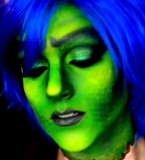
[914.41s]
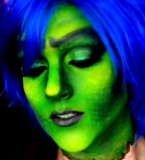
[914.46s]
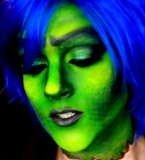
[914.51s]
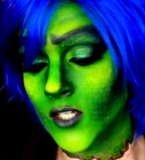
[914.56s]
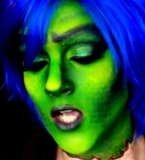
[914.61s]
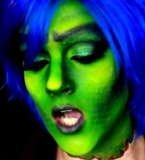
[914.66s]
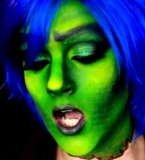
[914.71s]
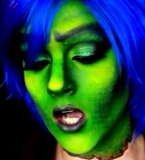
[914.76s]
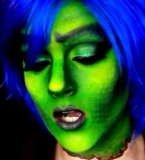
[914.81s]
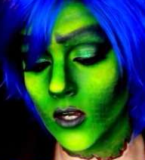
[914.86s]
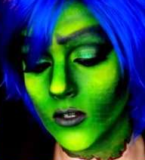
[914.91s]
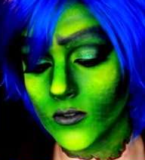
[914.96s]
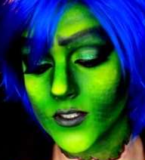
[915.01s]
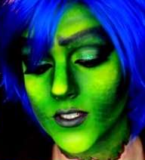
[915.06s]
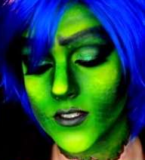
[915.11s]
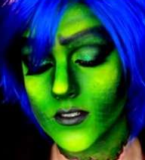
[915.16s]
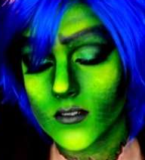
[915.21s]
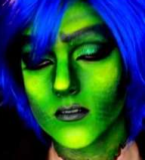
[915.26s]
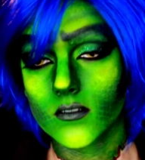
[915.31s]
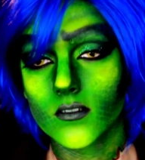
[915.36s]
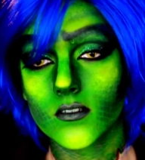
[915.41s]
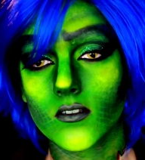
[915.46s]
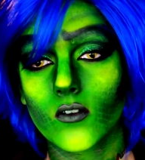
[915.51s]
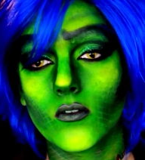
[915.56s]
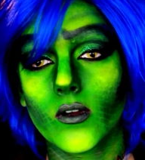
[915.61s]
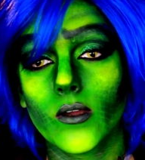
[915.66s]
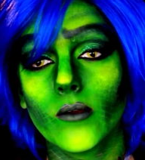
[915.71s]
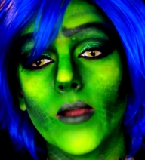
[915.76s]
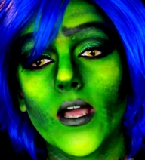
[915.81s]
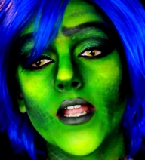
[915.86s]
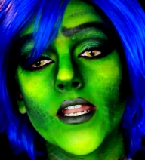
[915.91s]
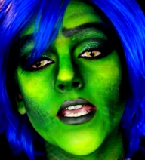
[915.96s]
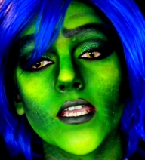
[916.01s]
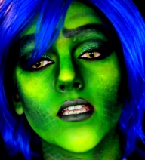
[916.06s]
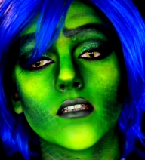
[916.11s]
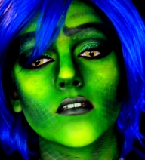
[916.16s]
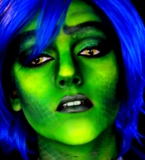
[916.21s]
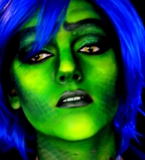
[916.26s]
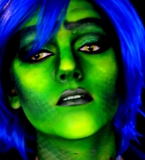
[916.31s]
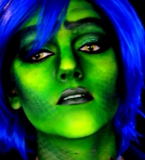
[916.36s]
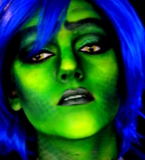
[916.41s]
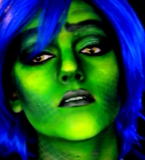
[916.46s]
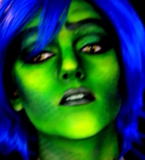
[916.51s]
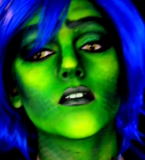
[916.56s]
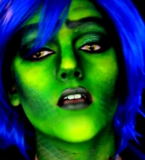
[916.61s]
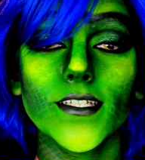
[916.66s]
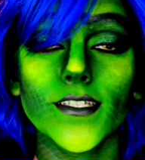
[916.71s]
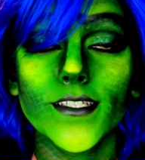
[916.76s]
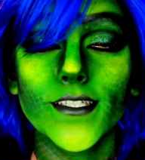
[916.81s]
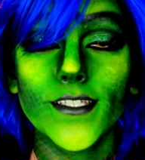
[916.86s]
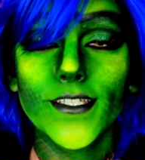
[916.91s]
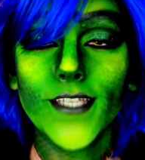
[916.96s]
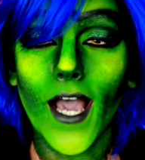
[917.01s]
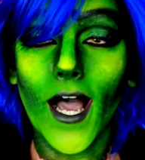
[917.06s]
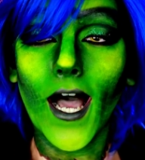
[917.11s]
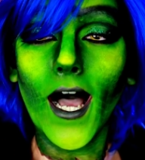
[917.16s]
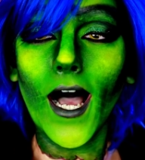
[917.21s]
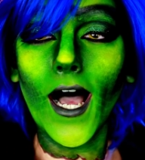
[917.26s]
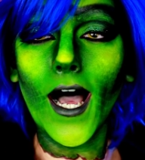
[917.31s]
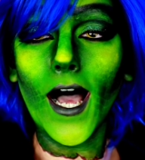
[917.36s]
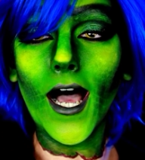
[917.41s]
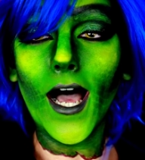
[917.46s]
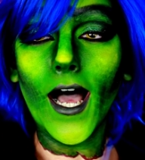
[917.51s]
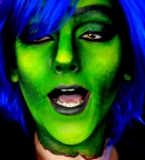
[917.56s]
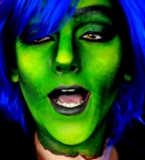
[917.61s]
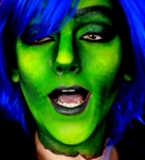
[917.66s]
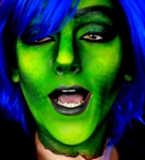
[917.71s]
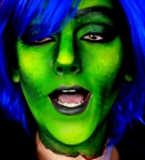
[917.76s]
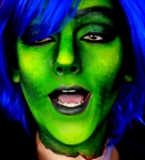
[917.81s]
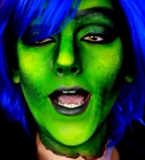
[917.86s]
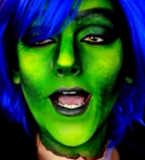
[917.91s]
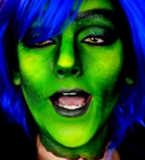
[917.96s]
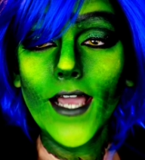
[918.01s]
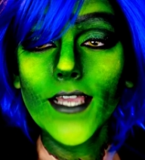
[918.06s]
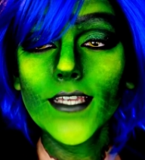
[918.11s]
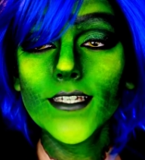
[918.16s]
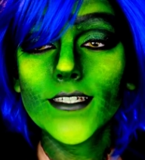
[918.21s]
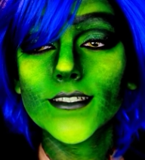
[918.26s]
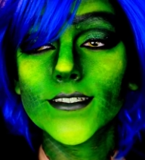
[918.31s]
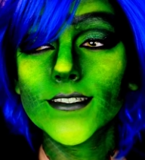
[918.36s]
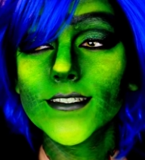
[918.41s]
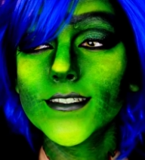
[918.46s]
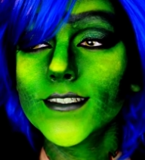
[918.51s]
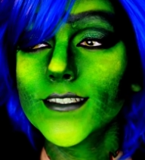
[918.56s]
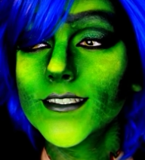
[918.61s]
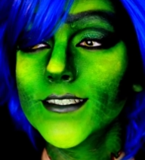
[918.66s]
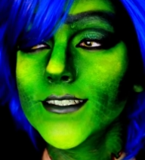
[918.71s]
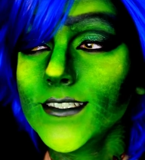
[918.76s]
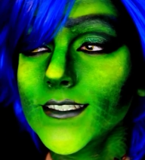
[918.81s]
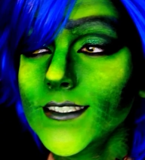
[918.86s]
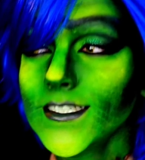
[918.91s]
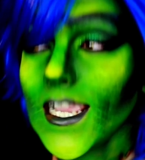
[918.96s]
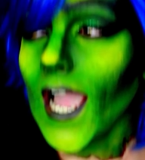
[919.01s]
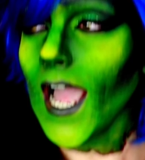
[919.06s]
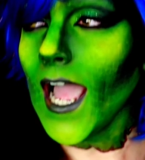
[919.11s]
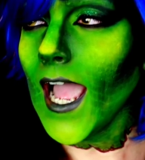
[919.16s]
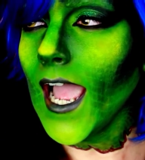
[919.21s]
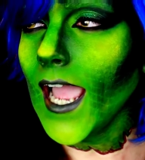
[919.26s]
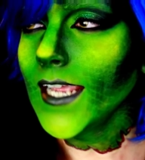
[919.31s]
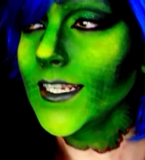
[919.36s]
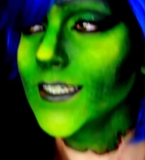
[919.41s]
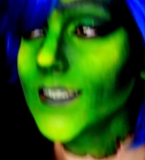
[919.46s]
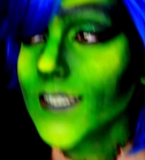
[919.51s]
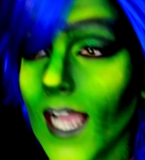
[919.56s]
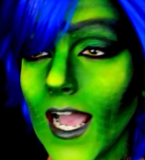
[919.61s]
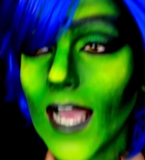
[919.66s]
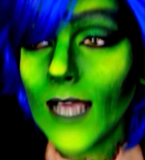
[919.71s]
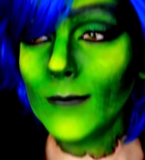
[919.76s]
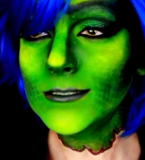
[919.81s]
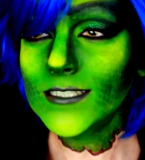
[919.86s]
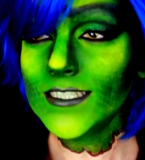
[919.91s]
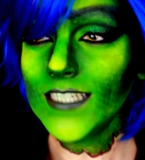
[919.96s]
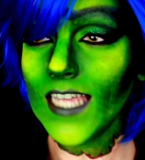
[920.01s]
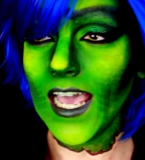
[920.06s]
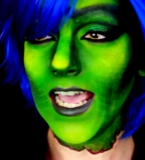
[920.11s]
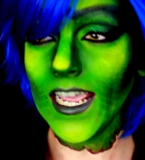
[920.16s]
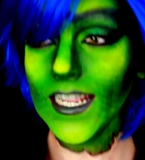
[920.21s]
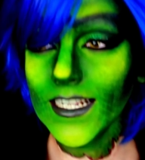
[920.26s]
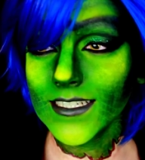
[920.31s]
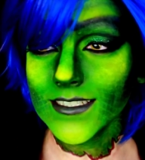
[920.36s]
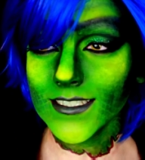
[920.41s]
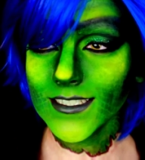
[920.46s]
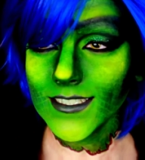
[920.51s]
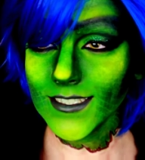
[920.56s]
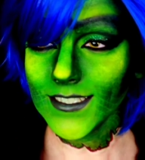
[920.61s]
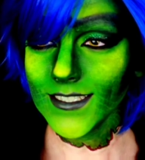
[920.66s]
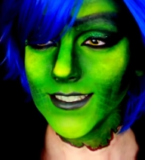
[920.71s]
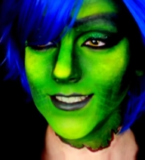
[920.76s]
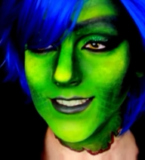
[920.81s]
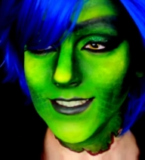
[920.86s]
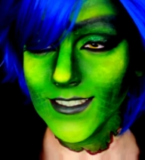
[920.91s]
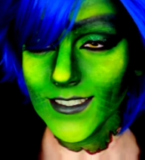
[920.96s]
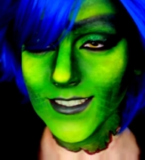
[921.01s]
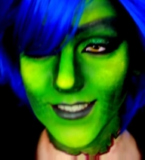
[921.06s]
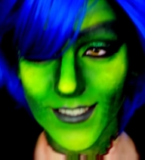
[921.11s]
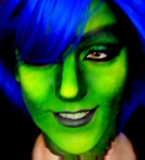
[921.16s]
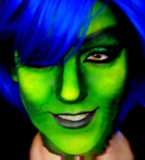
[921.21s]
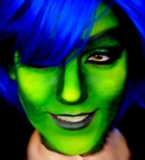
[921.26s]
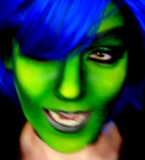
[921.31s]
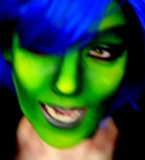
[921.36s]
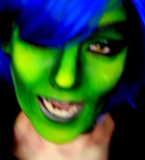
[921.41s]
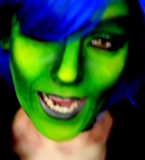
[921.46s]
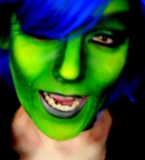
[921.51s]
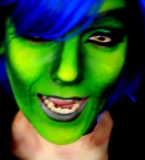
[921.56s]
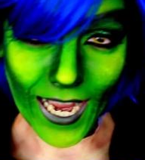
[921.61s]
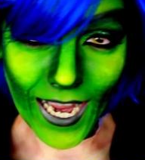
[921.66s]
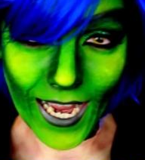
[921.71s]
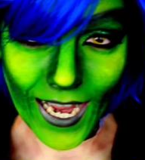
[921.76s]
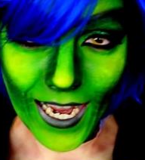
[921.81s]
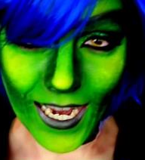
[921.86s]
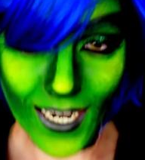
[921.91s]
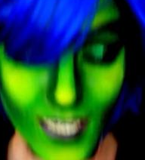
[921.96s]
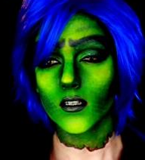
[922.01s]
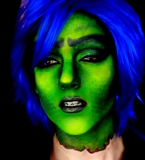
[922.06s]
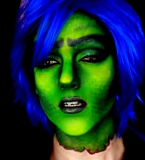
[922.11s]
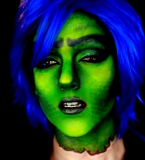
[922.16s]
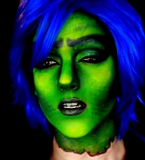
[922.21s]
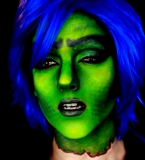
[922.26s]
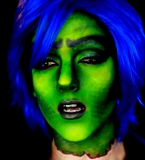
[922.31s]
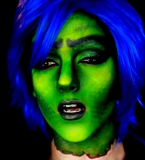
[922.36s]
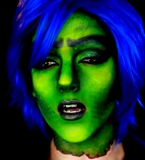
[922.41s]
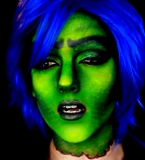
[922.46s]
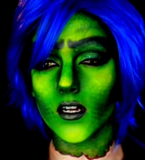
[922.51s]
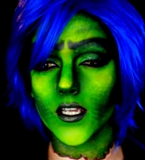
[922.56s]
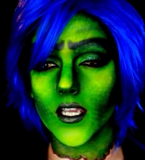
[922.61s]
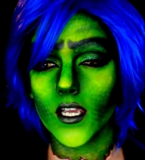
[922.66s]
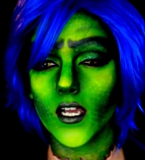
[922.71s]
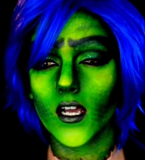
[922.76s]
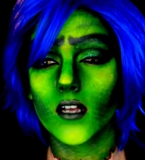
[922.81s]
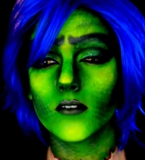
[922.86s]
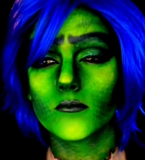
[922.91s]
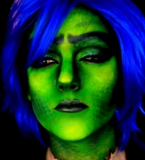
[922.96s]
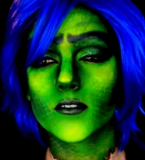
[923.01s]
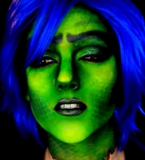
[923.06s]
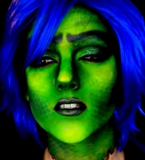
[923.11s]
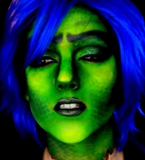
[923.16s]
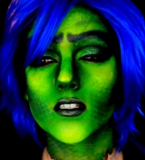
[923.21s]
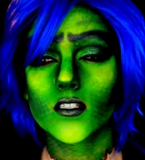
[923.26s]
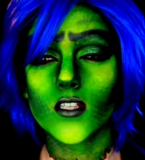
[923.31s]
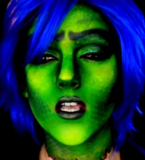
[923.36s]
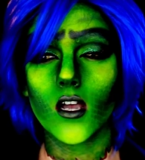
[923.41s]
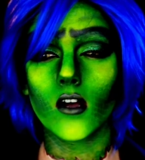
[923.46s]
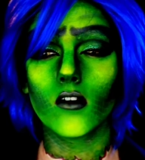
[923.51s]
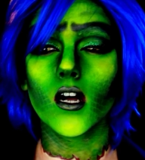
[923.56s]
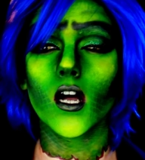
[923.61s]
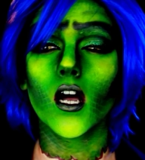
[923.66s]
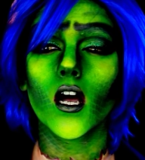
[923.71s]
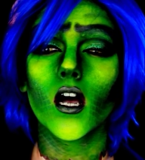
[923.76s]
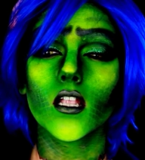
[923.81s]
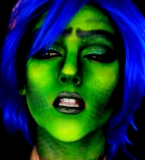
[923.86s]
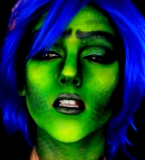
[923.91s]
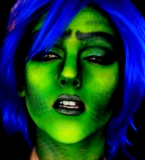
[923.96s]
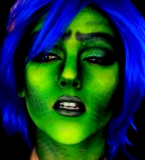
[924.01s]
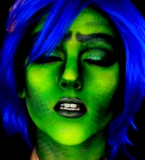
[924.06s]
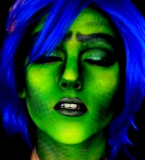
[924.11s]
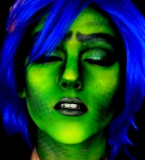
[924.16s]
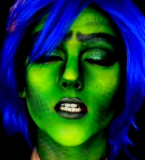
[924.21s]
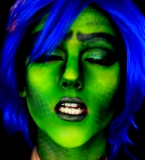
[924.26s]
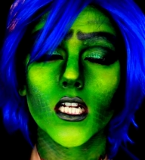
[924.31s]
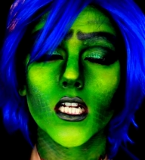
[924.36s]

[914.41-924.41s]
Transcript: nose! Quit running! Yay! Yay! I'm a snake! Yeah! Oh yeah, I'm so hot. Look